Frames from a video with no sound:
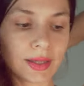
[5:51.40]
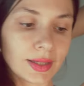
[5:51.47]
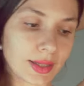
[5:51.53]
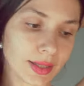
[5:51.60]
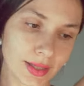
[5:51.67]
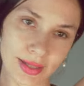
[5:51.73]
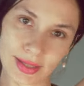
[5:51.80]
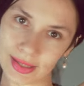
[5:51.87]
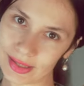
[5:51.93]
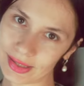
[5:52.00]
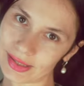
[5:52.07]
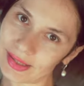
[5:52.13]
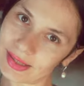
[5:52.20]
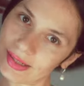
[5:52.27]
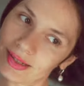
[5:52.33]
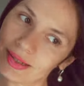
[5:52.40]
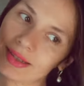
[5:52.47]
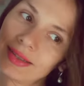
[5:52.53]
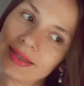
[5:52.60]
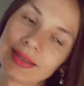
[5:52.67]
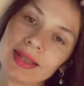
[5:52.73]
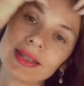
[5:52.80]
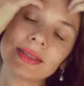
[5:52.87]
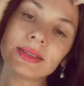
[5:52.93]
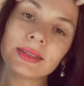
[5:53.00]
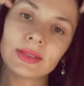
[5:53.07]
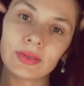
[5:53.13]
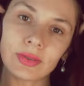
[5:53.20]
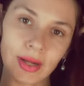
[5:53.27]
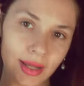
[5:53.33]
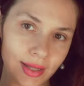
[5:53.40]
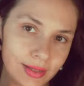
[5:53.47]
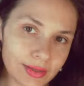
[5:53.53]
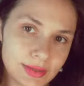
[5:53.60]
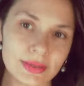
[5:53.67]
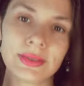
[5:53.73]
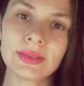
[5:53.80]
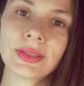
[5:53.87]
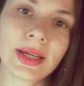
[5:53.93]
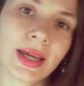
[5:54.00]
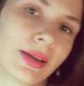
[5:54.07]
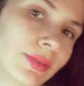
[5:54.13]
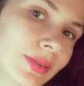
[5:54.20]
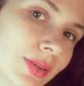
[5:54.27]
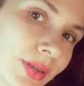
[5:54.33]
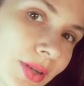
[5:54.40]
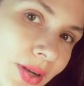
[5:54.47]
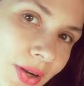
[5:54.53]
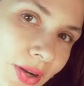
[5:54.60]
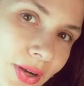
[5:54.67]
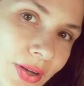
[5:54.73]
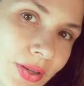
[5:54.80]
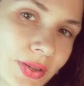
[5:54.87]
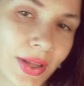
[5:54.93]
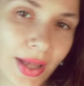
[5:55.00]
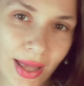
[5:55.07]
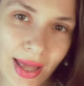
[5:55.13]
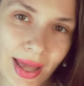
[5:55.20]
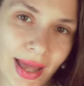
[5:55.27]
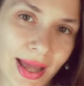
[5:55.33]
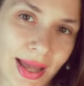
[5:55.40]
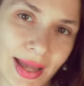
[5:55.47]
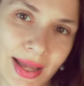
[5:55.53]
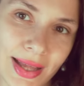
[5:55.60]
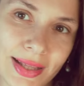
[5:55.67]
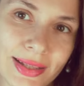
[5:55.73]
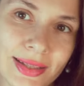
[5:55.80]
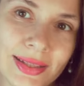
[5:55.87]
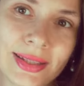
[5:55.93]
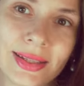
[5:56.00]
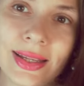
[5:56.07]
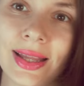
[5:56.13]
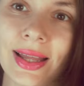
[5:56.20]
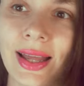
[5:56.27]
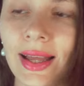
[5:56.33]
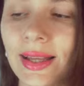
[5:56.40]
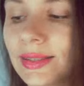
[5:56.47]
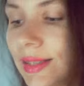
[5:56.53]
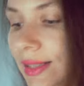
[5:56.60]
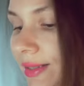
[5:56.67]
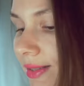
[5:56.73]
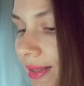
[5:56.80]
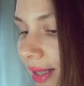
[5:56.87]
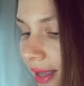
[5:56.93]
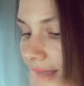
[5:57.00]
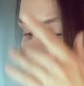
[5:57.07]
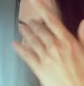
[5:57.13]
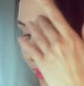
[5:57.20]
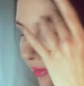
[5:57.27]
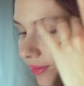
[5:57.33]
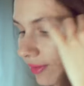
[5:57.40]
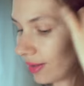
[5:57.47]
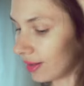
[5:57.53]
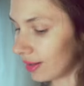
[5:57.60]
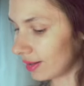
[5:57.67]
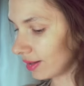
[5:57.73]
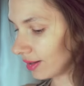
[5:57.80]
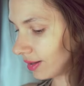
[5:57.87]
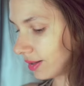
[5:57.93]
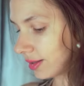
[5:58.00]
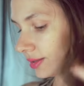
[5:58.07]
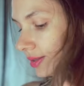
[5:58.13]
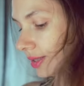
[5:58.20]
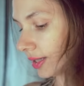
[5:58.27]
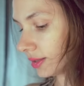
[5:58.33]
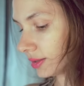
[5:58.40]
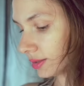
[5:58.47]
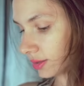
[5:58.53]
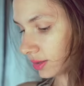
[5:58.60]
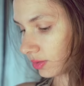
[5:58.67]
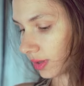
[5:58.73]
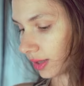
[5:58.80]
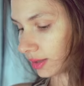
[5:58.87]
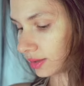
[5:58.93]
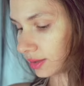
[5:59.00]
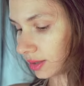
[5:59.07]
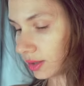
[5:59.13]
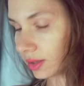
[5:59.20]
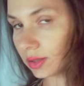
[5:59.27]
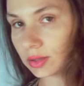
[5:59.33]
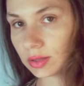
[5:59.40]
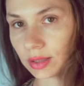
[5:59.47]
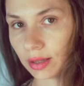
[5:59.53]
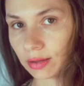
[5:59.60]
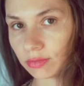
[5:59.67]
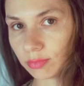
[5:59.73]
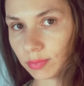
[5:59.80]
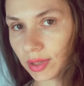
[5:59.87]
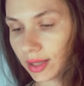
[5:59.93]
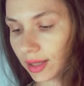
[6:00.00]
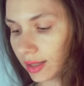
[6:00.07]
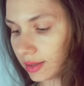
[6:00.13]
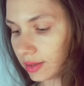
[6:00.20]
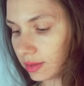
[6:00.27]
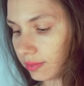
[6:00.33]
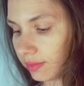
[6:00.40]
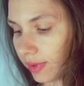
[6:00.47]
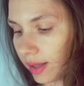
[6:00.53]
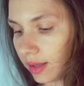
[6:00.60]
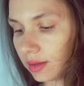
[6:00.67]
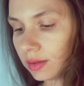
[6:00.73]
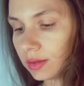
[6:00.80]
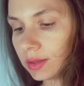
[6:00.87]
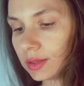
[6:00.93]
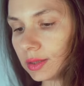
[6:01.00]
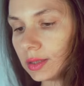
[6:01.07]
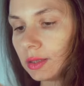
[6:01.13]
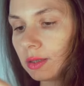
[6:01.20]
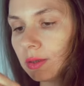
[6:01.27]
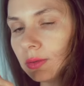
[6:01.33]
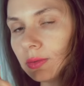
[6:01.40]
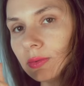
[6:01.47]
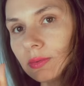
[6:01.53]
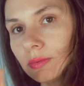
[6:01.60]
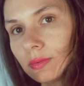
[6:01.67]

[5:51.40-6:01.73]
Good, that's great to have you, girl, and that's have that's great that you have me as well. So